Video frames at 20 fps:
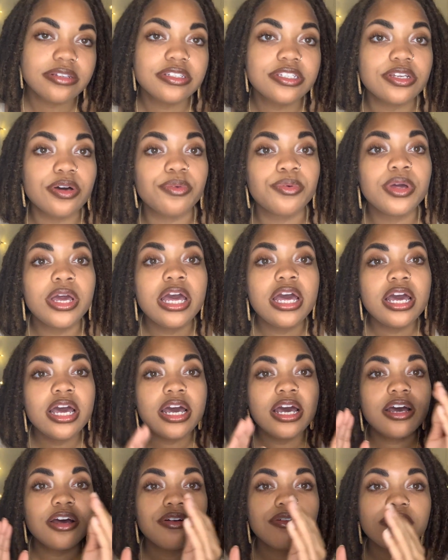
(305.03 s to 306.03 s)
So
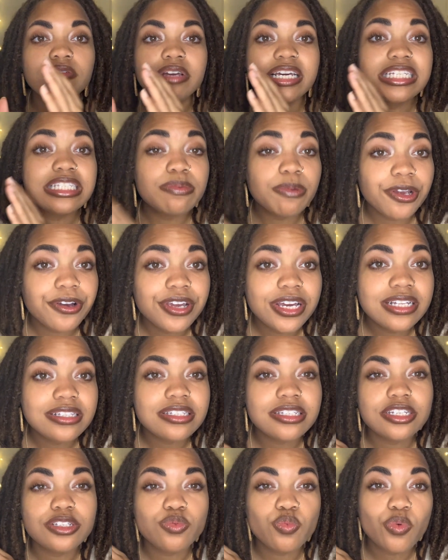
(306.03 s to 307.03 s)
experience
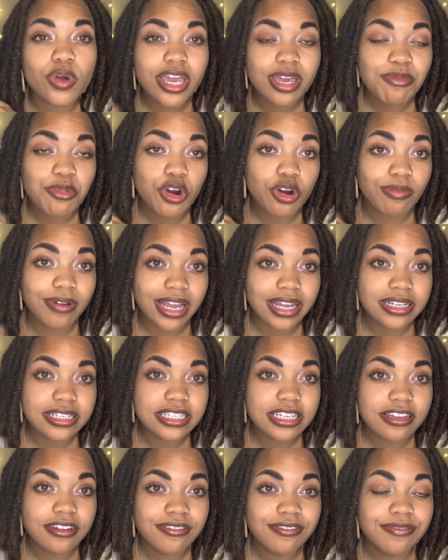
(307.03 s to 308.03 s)
is way more
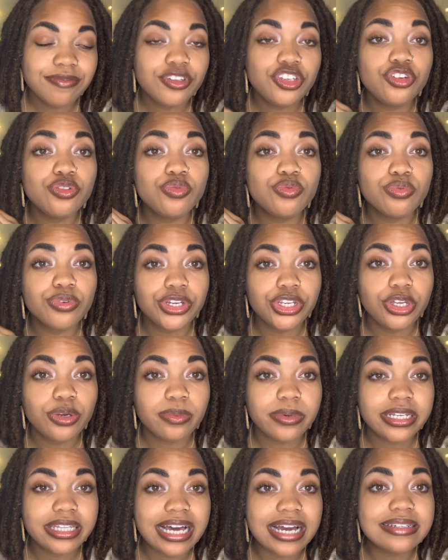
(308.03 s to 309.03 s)
relative. You really
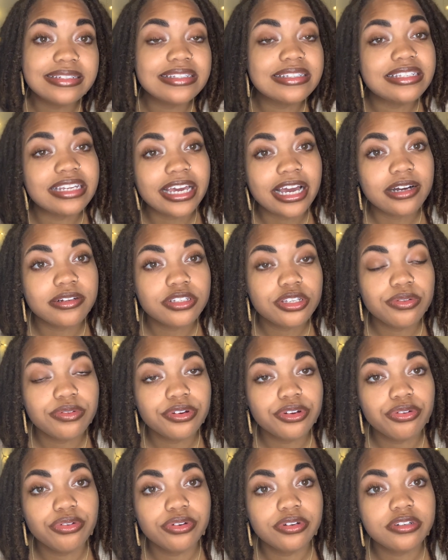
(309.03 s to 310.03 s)
want that to stick out to the
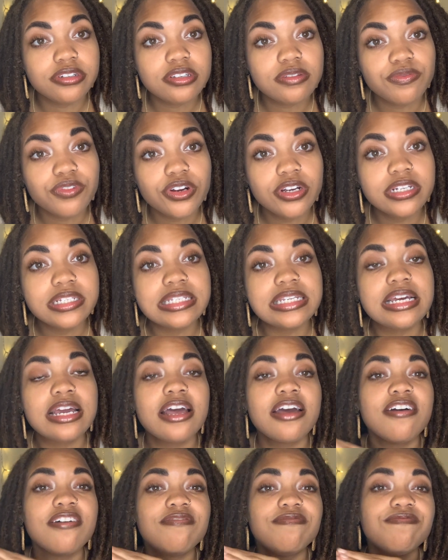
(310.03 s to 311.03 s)
recruiters first
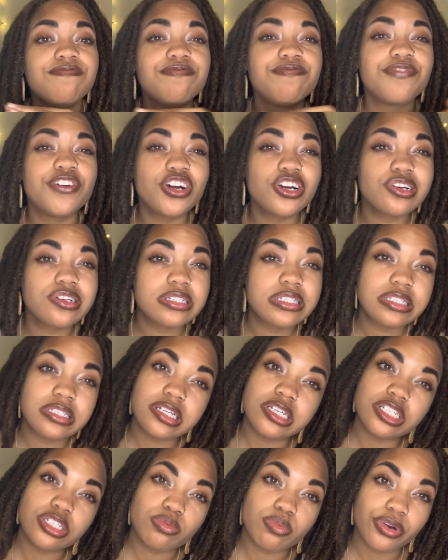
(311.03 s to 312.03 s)

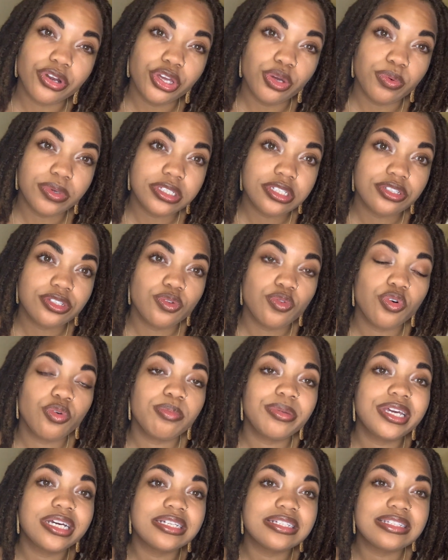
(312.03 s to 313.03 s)
versus where you went to school,
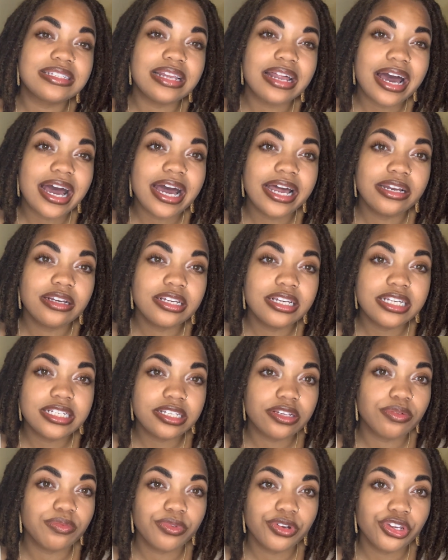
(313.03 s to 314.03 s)
because that
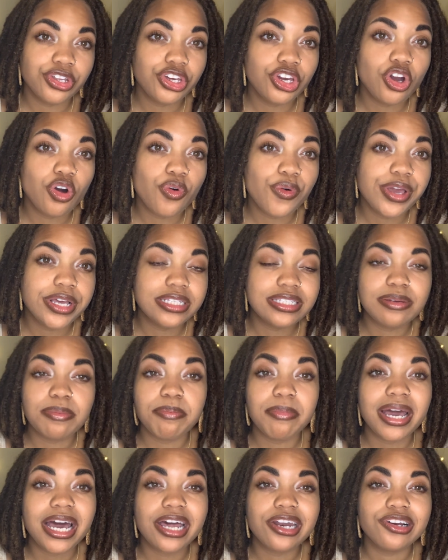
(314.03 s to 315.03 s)
isn't really going to
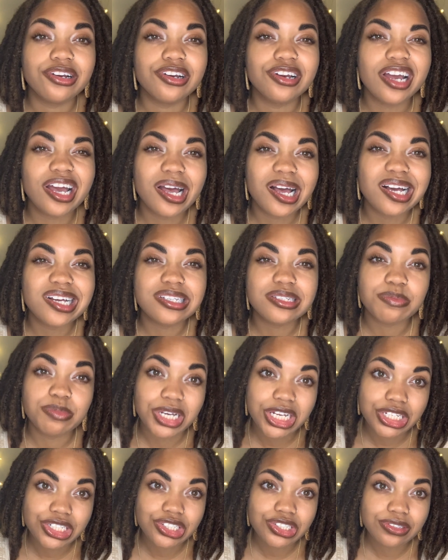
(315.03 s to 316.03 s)
matter as
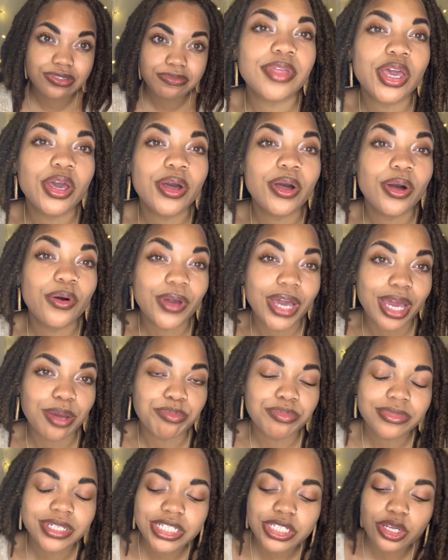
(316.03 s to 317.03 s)
much. Okay,
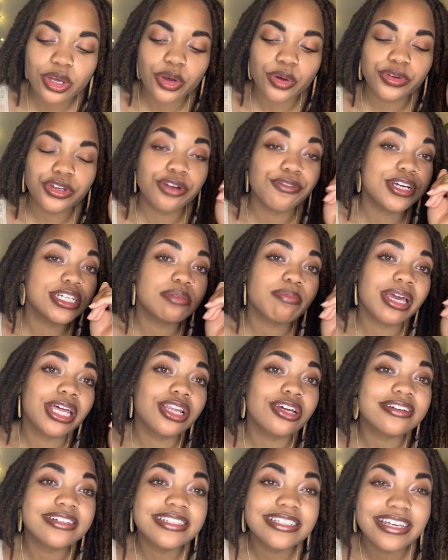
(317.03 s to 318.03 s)
so your resume
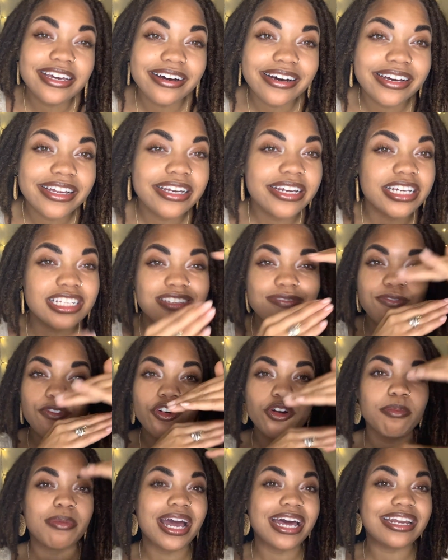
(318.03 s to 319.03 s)
looks good. It's
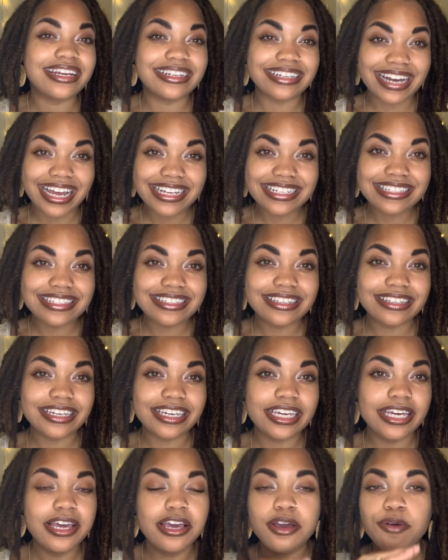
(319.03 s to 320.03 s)
formatted
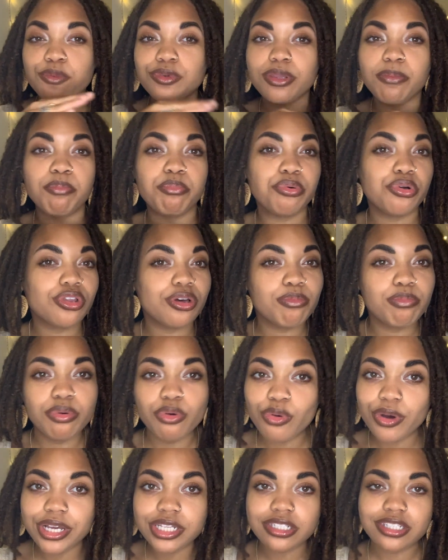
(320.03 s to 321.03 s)
nicely with the bullet
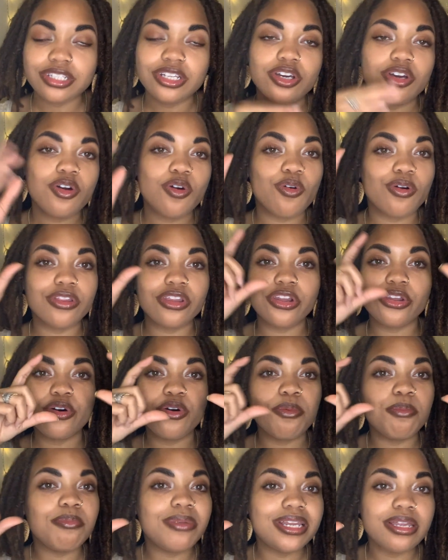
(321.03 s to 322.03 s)
points or the little
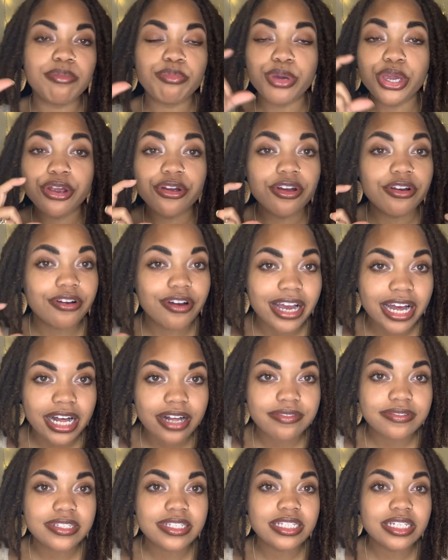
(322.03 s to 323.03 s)
mini
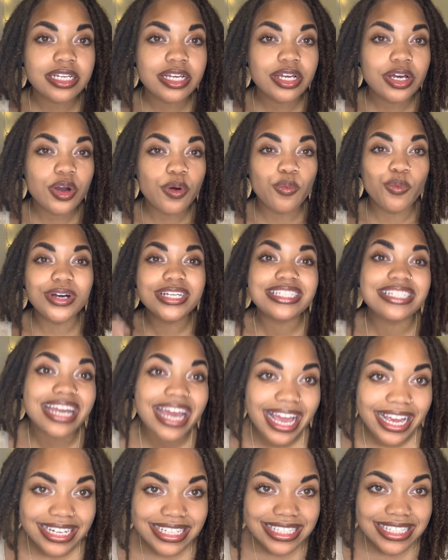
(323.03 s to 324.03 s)
paragraphs. What's
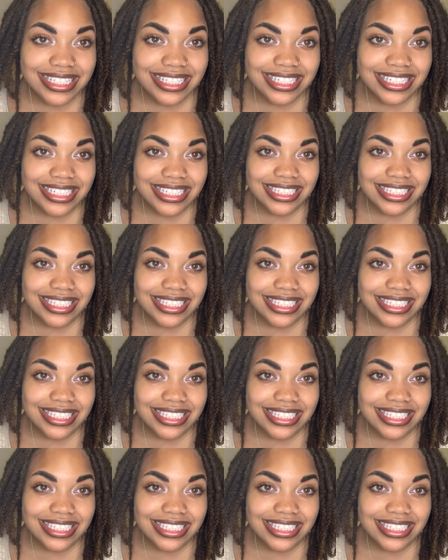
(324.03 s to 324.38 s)
next?